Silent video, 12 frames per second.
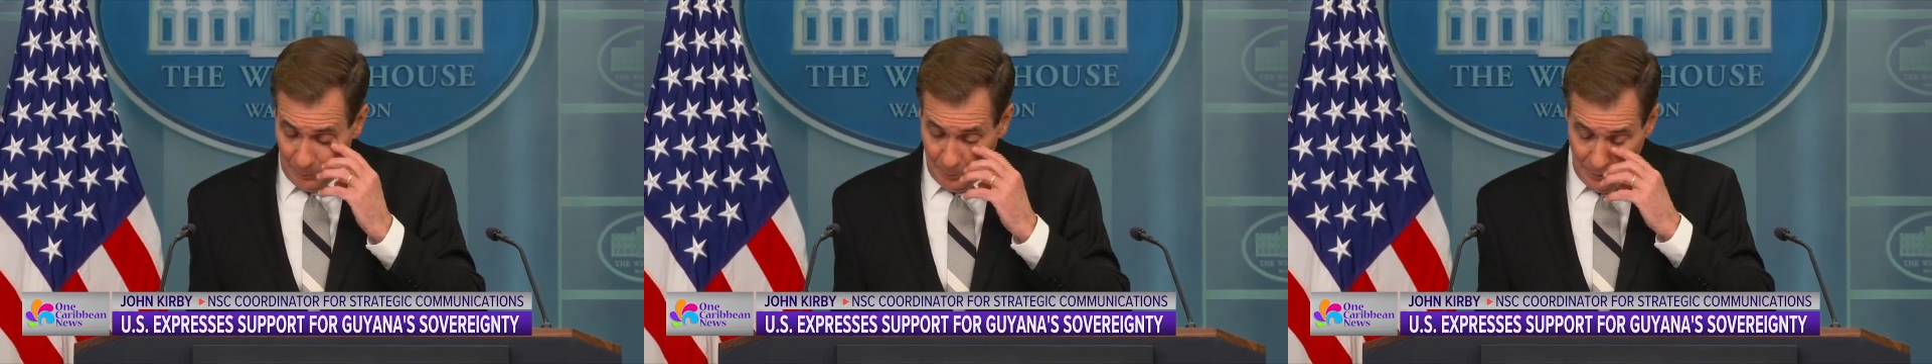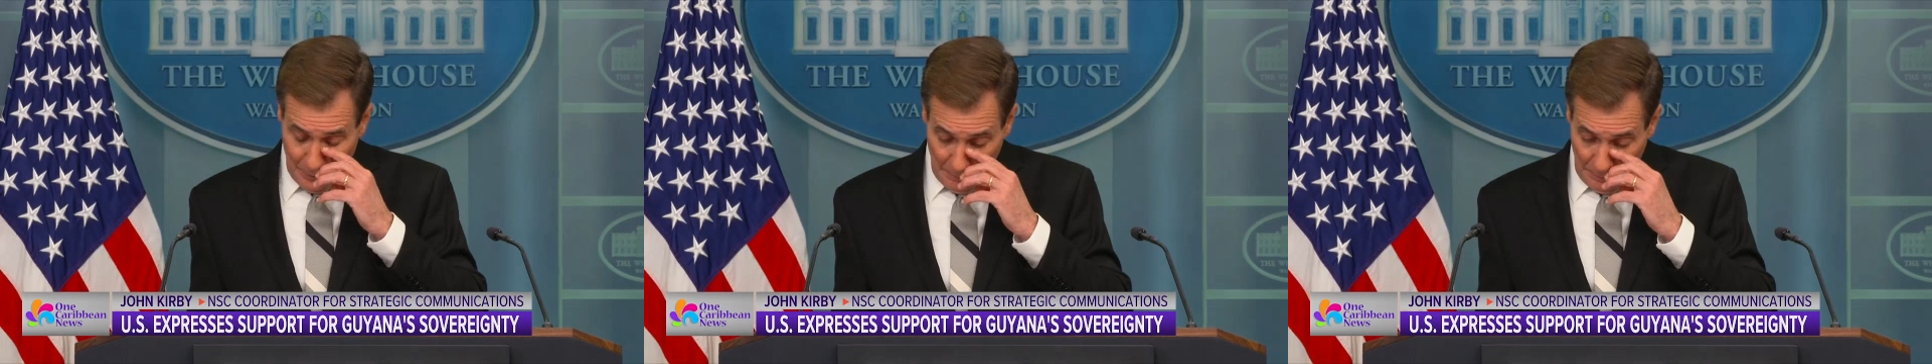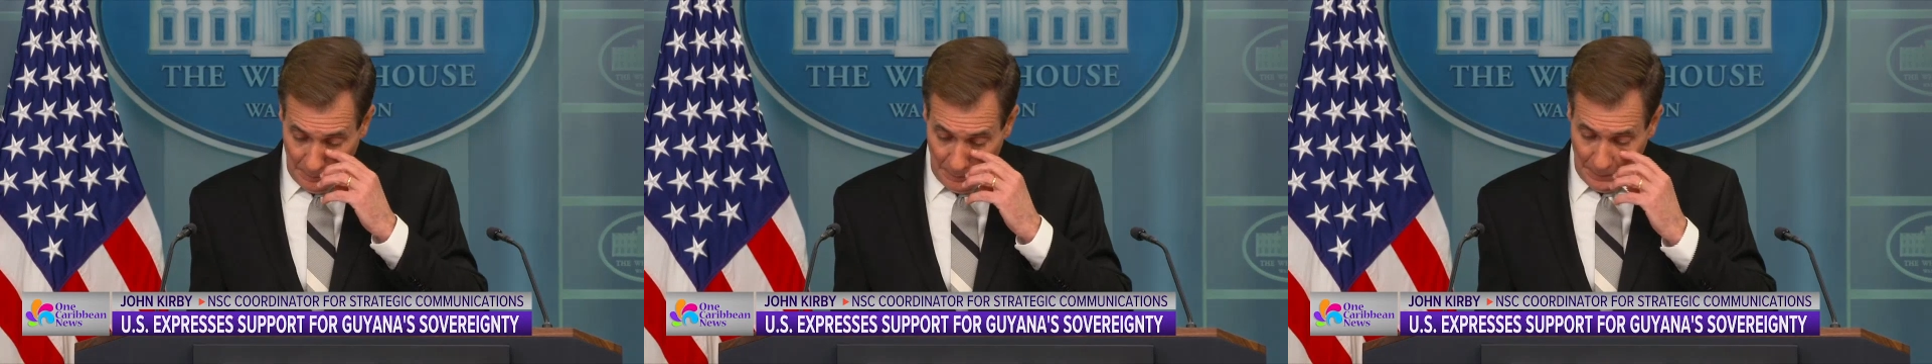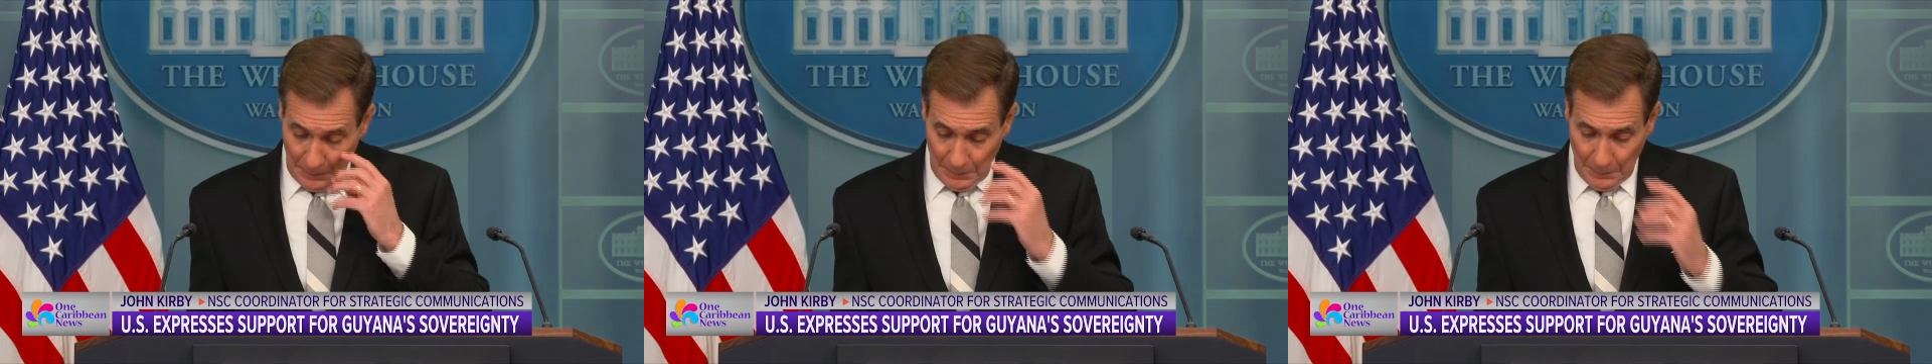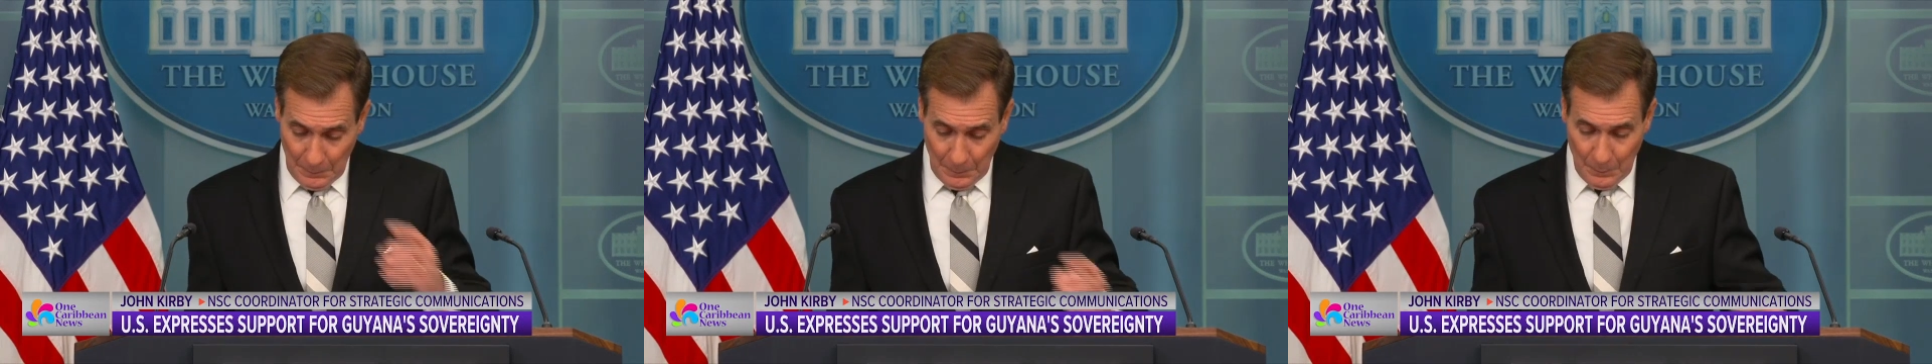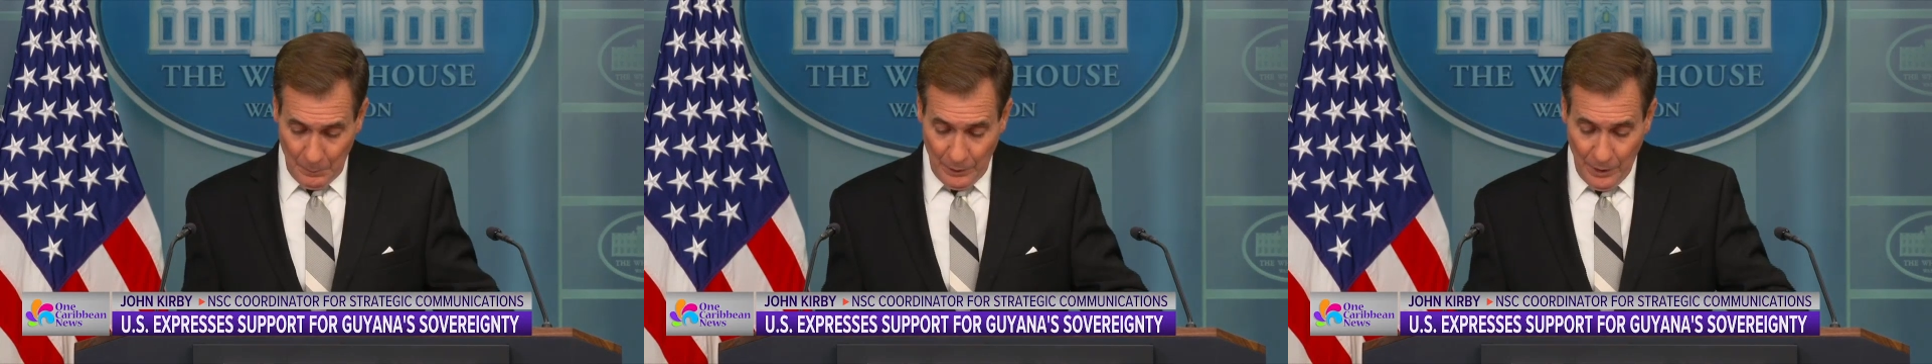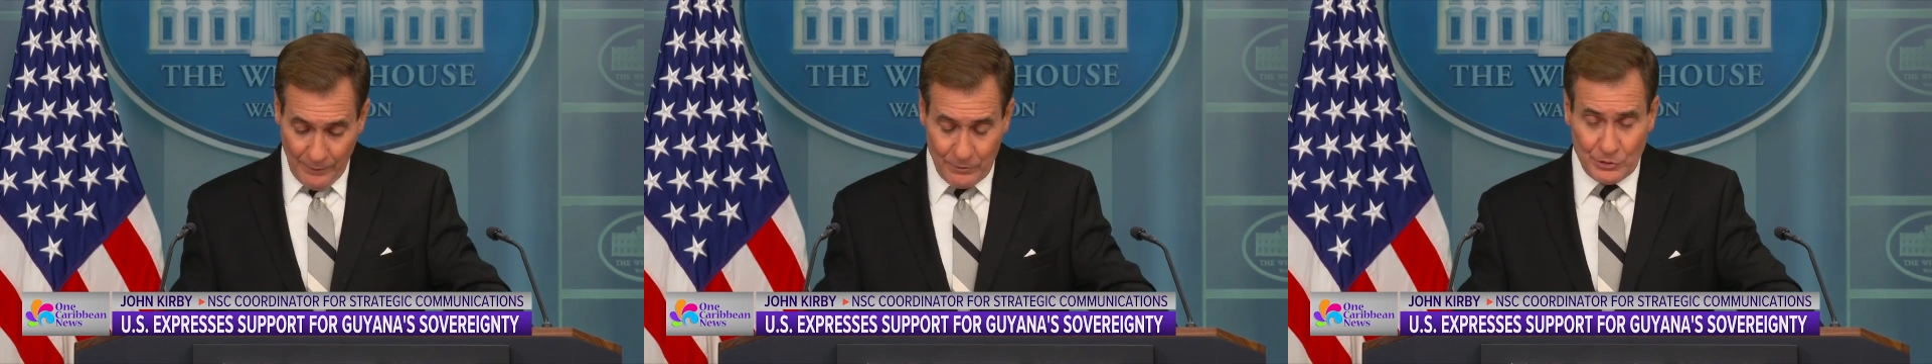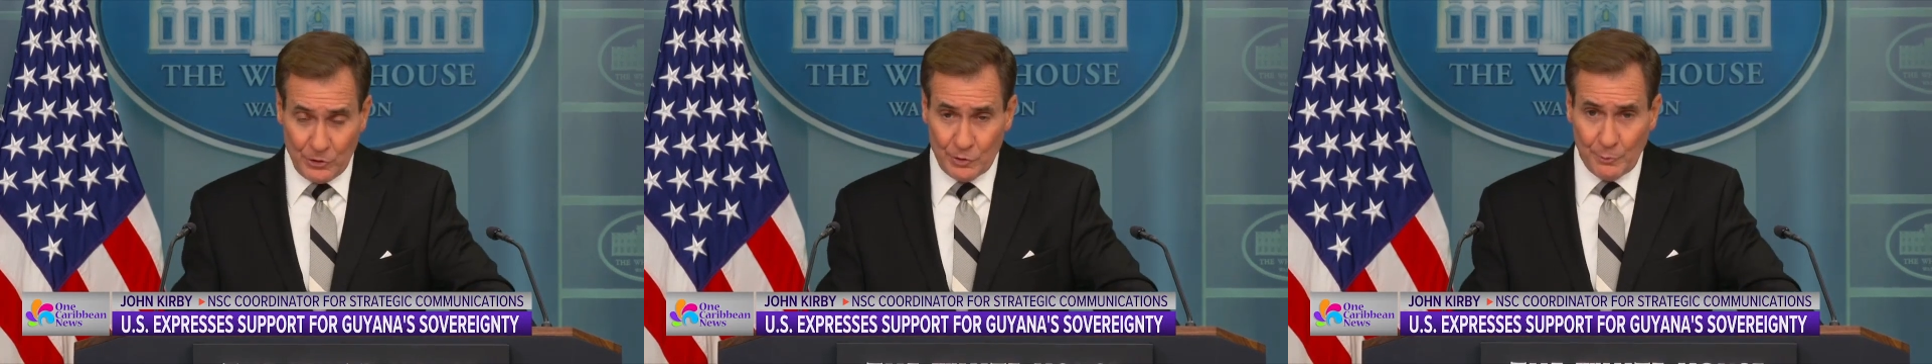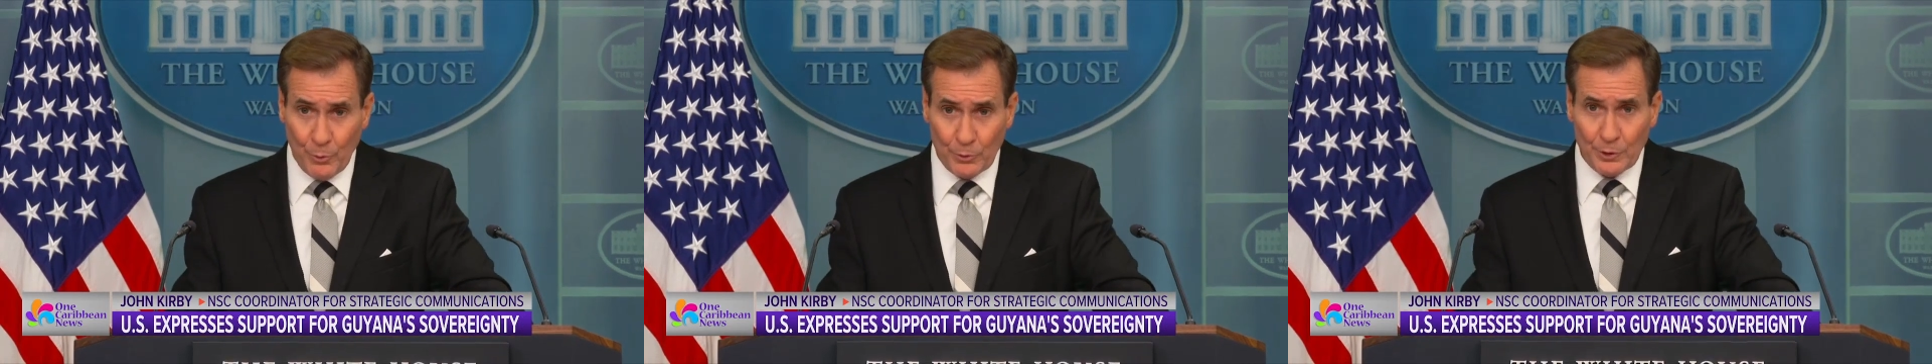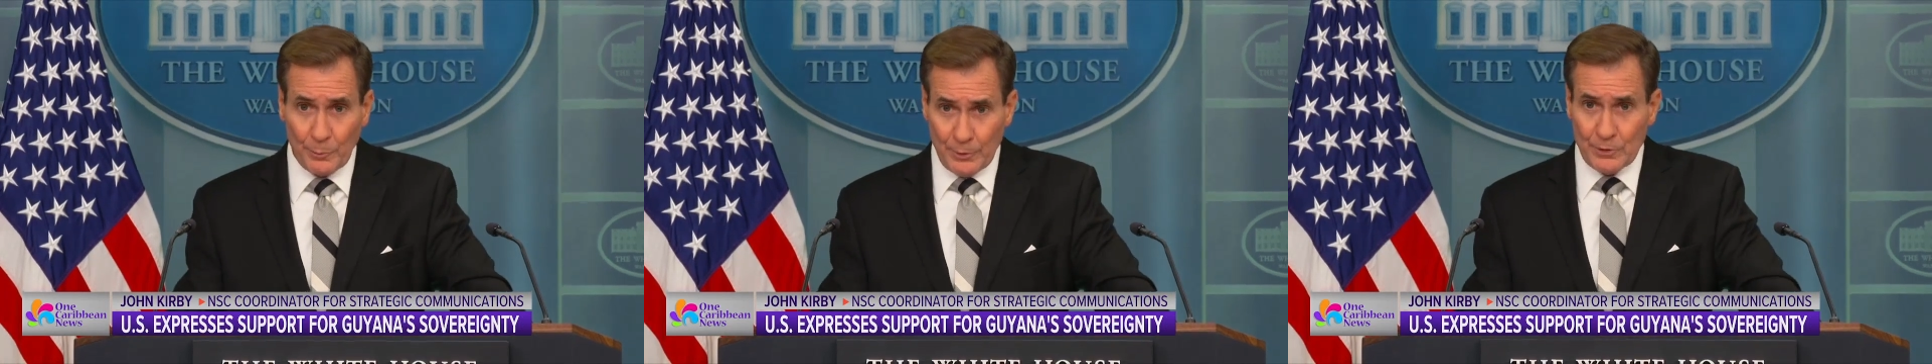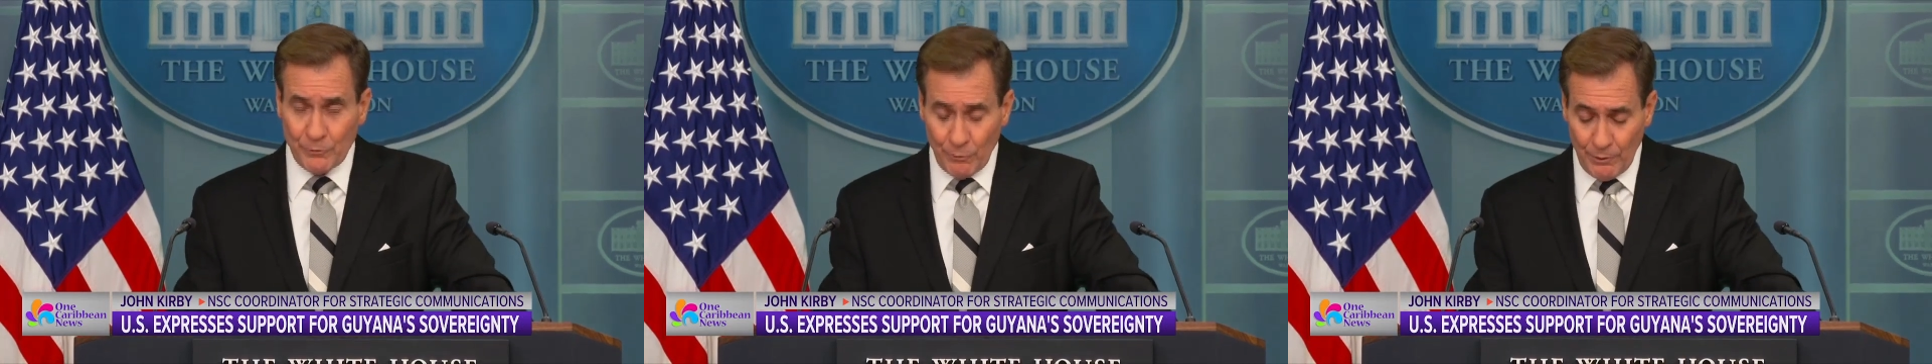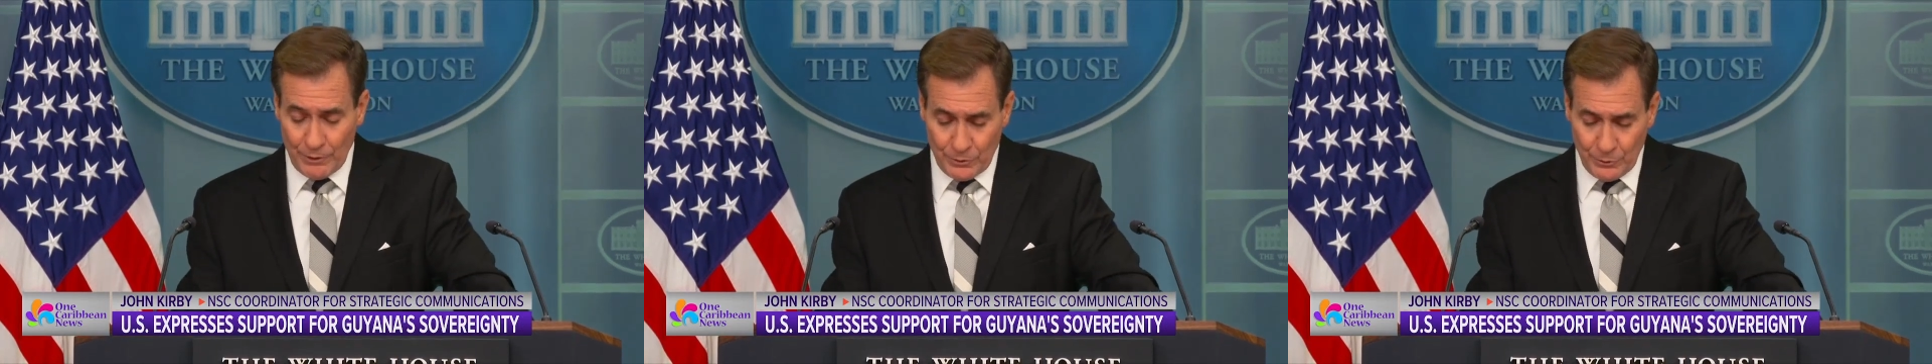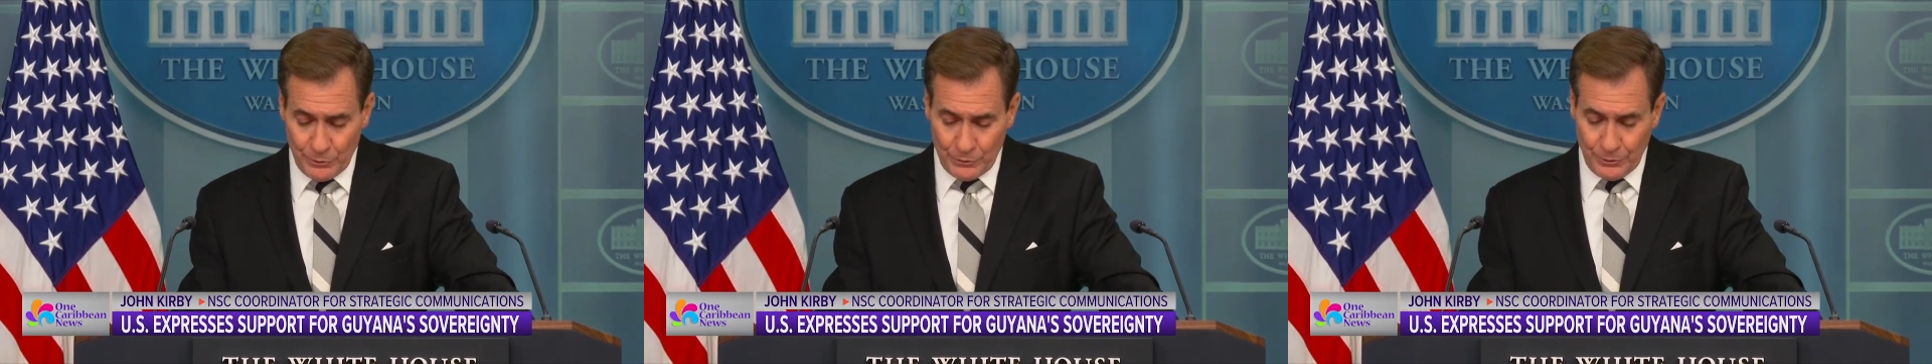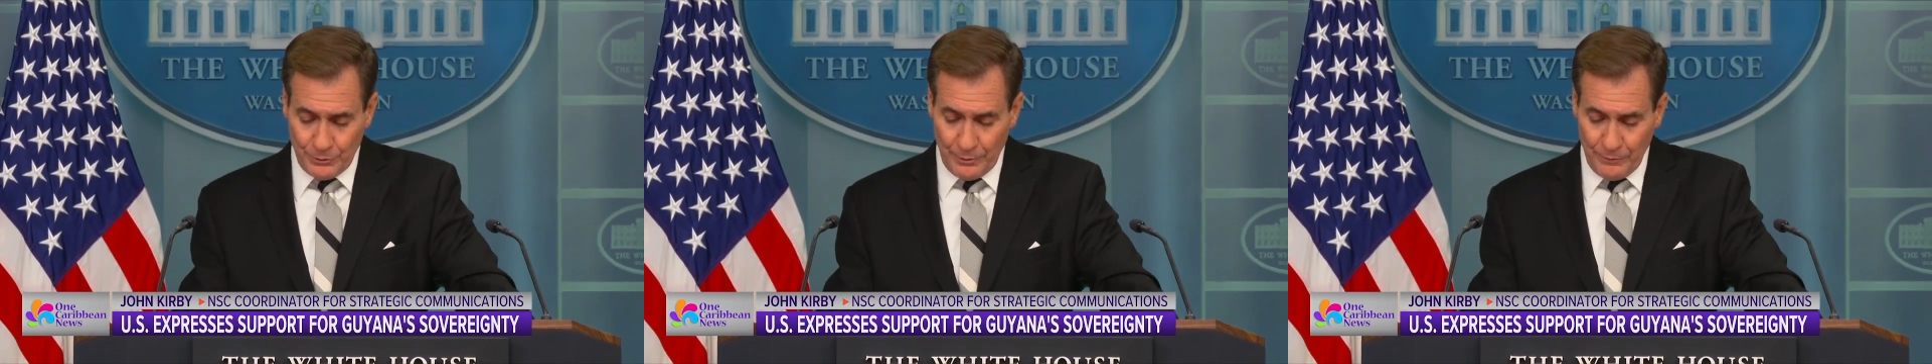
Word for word: but we obviously support the peaceful resolution